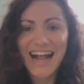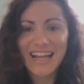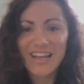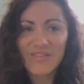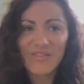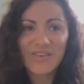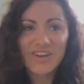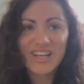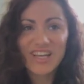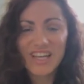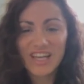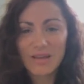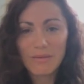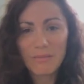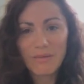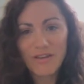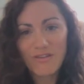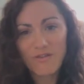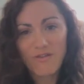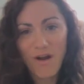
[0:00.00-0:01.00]
it would keep
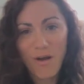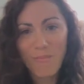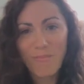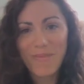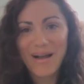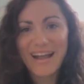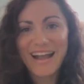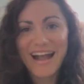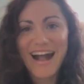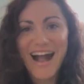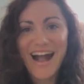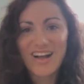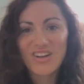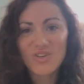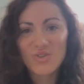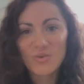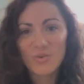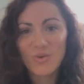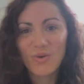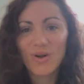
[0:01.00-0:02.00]
me from my
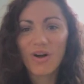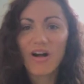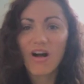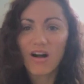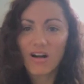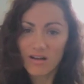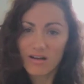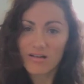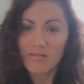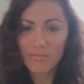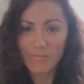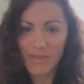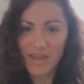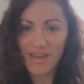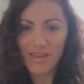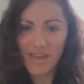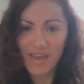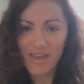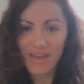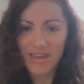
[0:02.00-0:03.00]
actual art
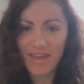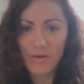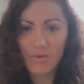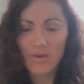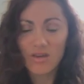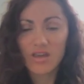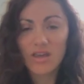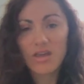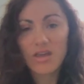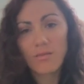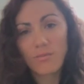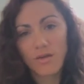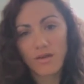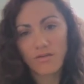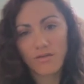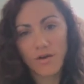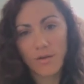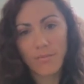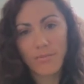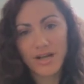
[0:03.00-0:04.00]
making. It would keep me
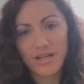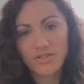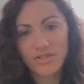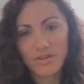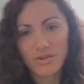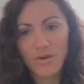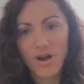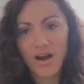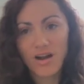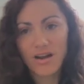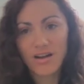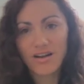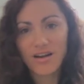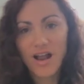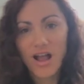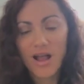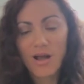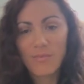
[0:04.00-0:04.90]
from my true art.